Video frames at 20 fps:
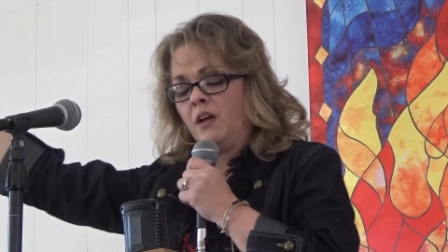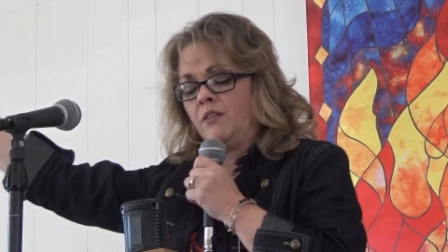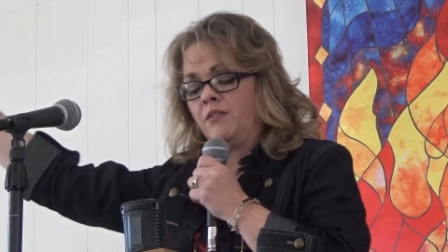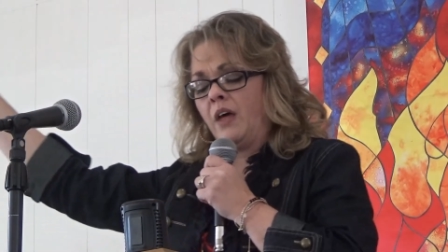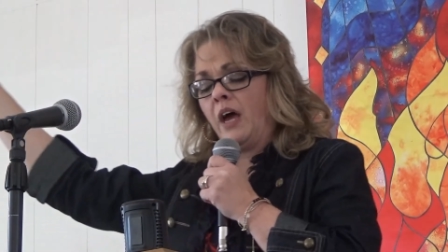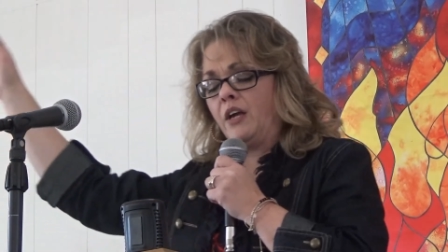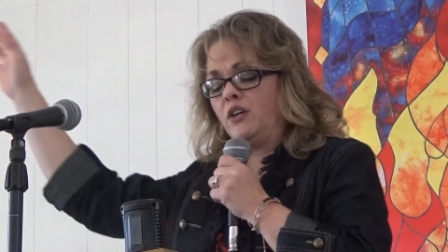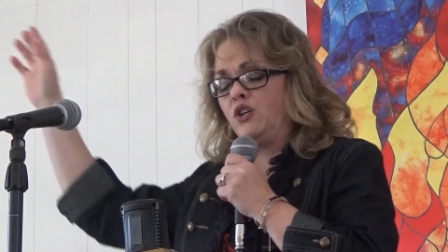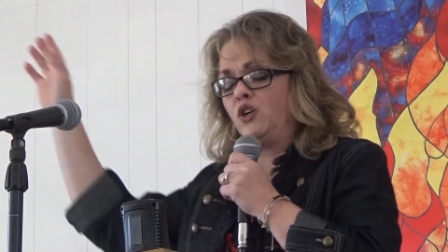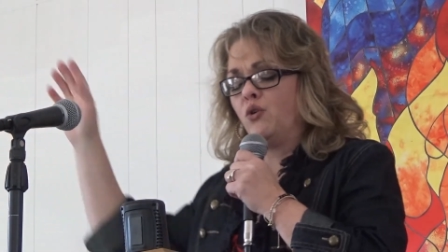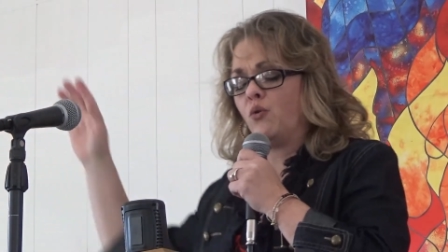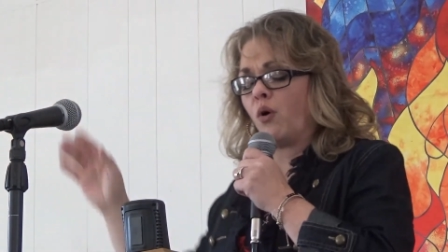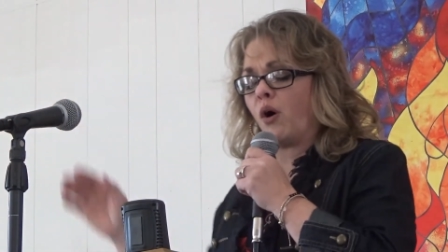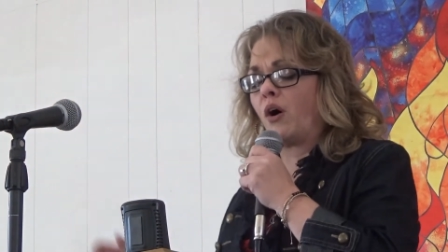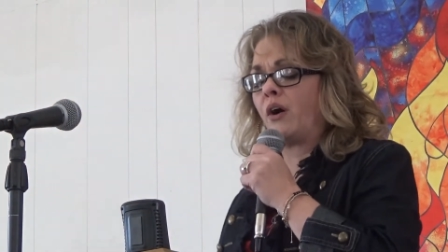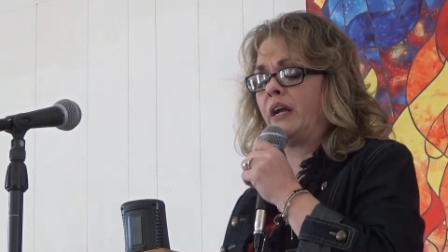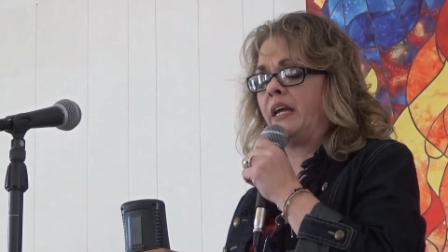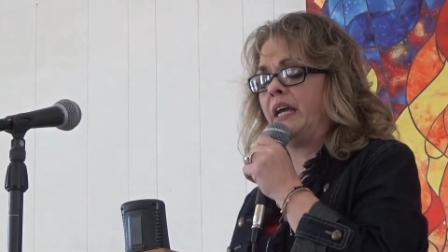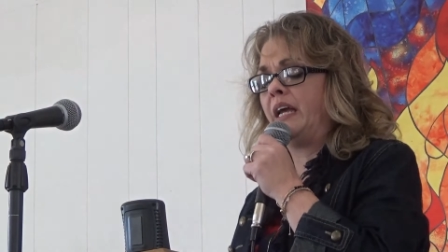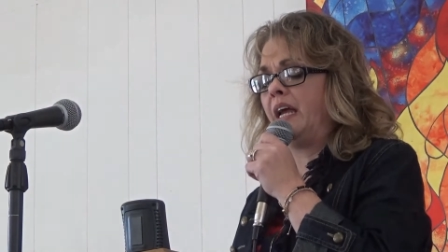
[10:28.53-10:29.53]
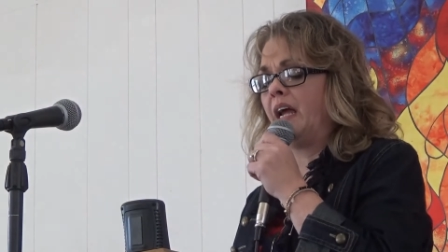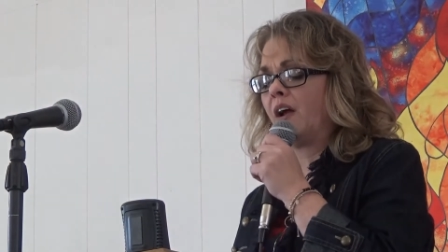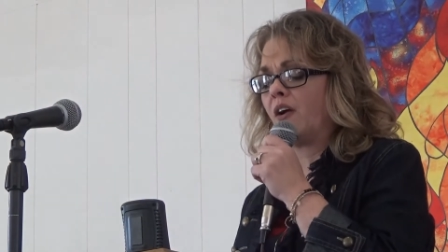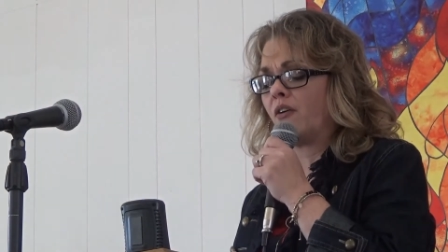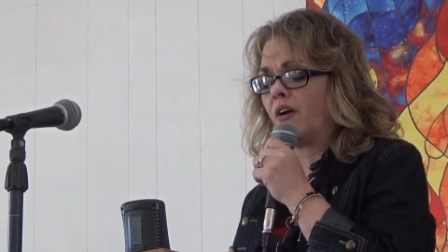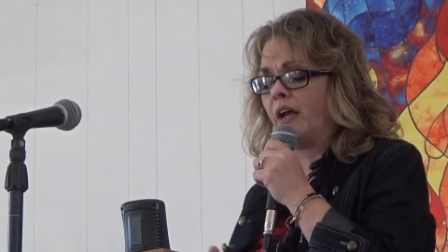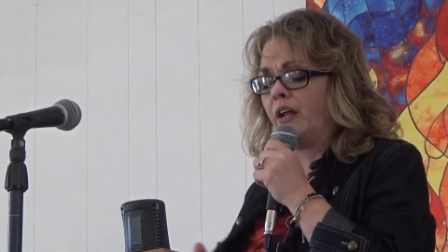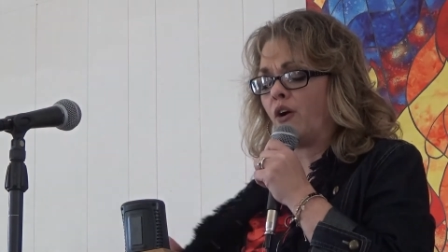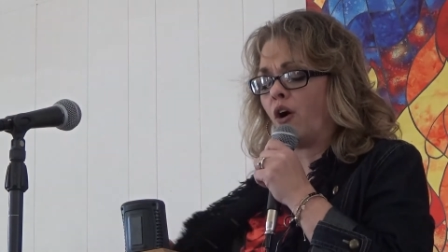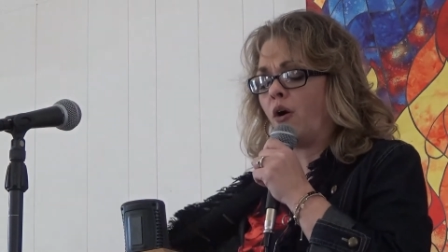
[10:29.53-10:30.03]
that you are
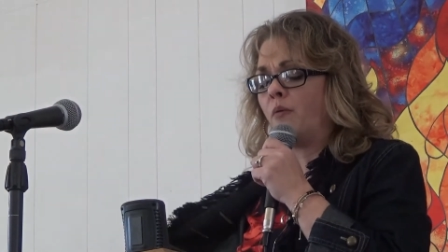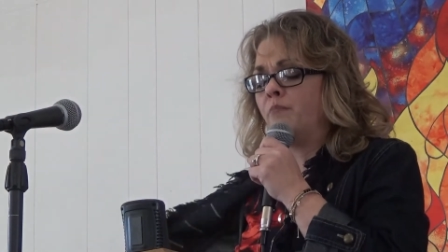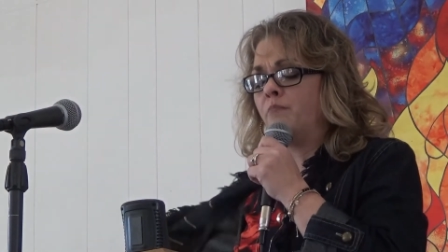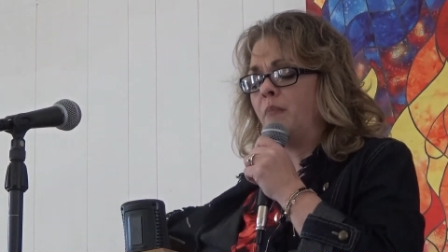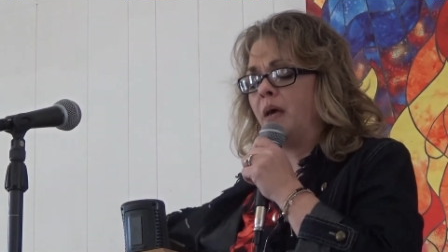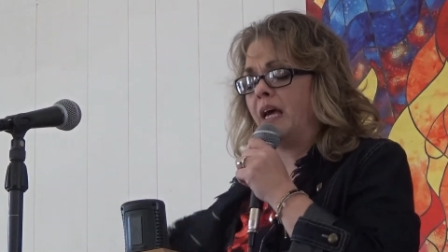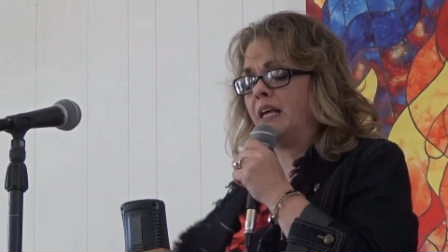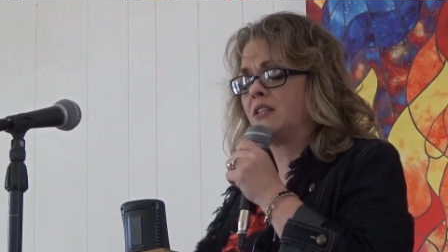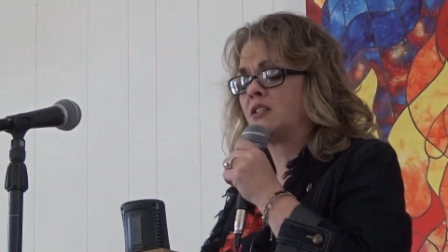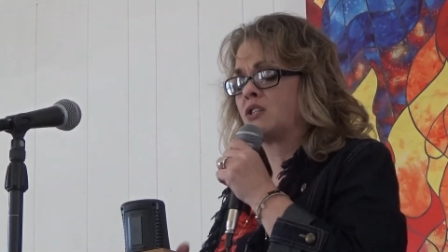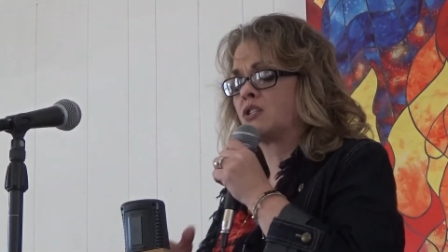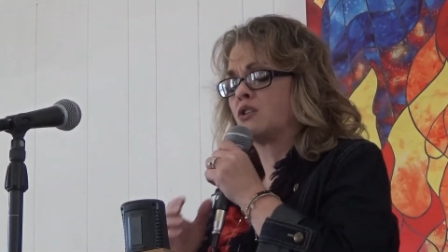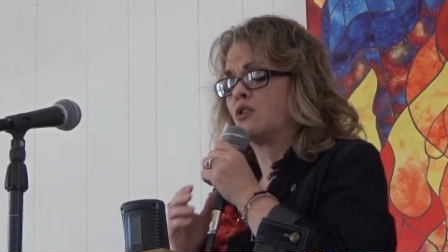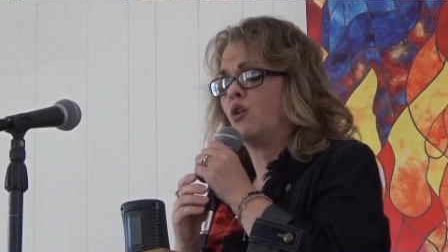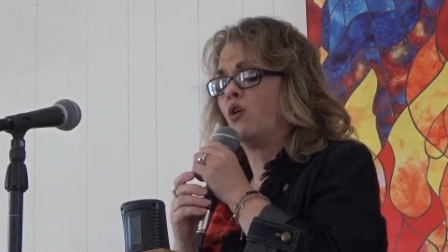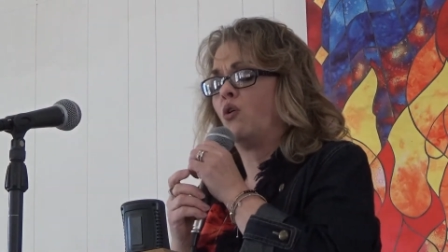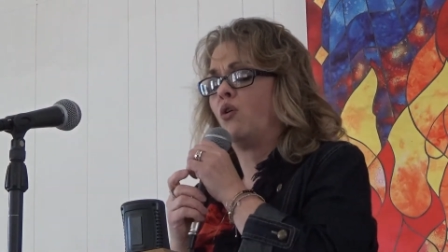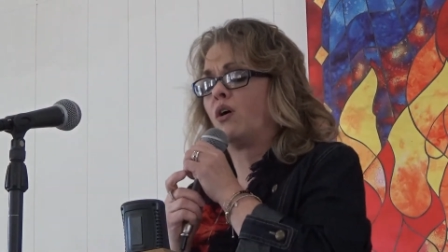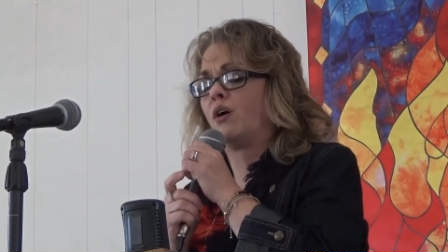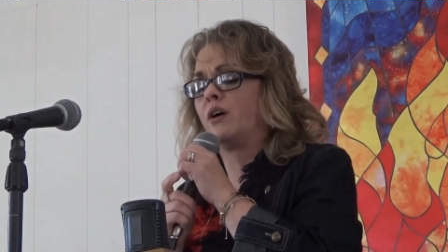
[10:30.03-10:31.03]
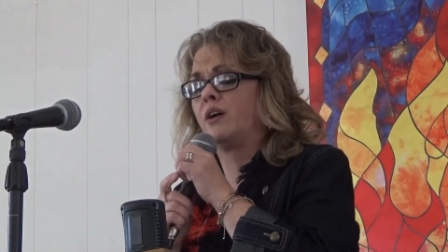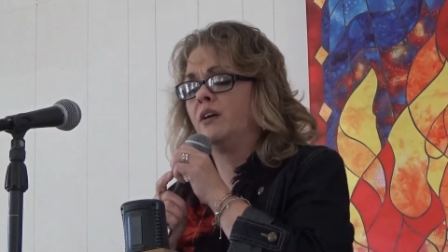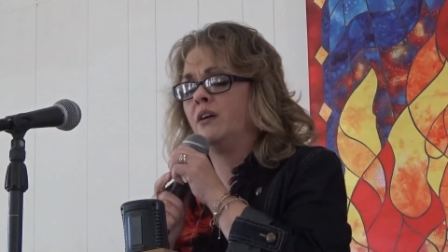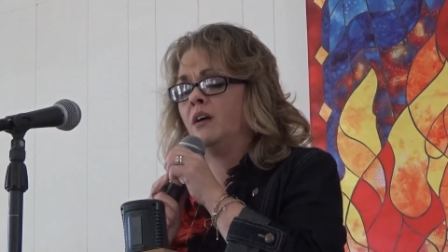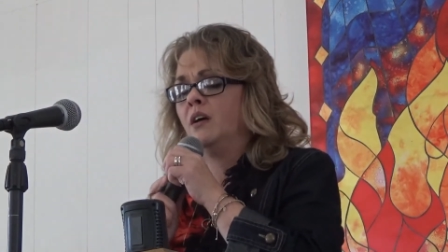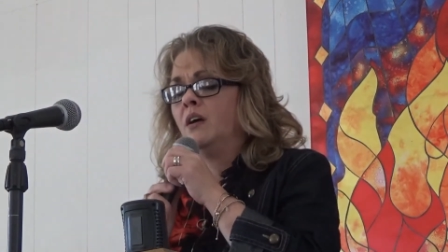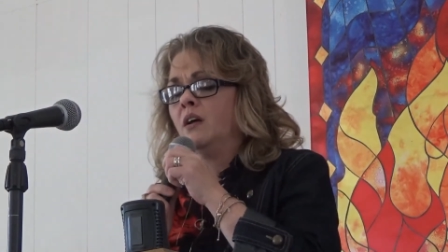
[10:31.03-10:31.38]
here in our midst, Lord.